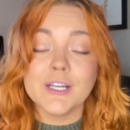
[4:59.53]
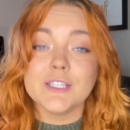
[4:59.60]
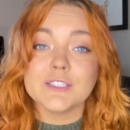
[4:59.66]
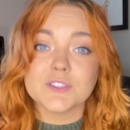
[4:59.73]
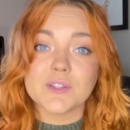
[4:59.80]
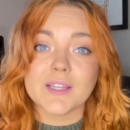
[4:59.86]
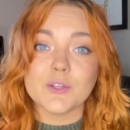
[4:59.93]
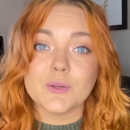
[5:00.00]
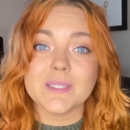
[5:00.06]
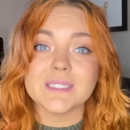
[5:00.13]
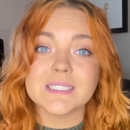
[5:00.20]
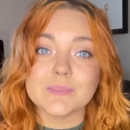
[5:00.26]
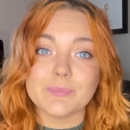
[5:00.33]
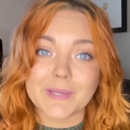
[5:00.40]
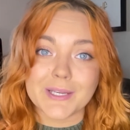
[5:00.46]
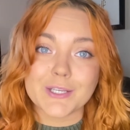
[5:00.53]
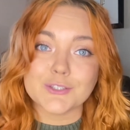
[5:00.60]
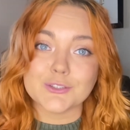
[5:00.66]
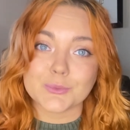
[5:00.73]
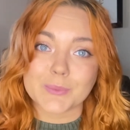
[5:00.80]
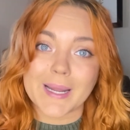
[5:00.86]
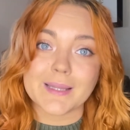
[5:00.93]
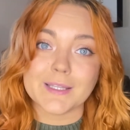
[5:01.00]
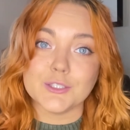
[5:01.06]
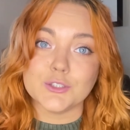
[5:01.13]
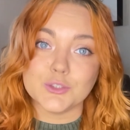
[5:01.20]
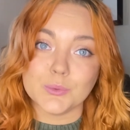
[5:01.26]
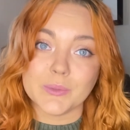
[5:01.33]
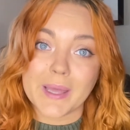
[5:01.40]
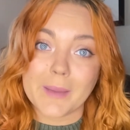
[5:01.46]
so that you can speak directly
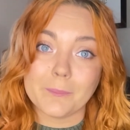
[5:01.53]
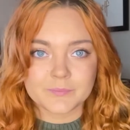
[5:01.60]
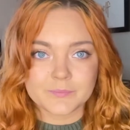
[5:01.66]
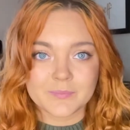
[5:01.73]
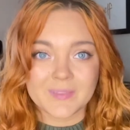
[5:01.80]
to them.